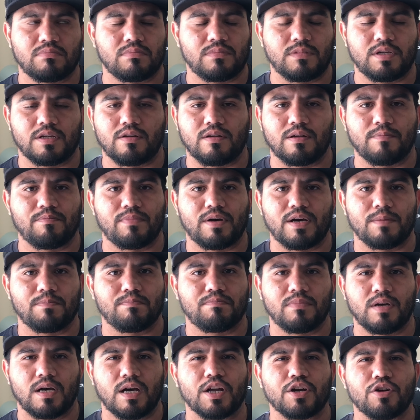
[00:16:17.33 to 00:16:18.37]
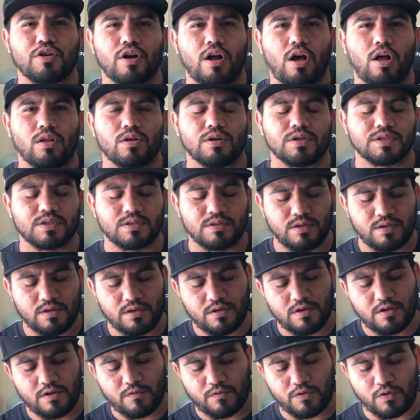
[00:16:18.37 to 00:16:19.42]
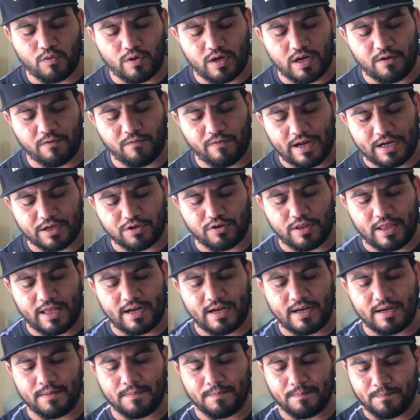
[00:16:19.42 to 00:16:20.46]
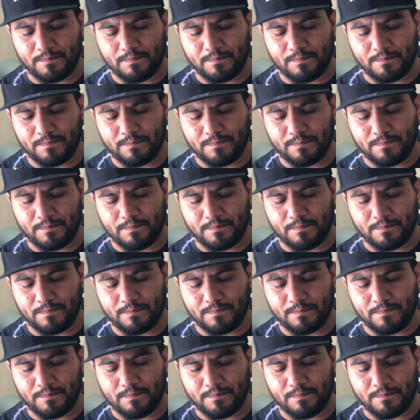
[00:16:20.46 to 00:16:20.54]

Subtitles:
about $100 if you want to factor that in.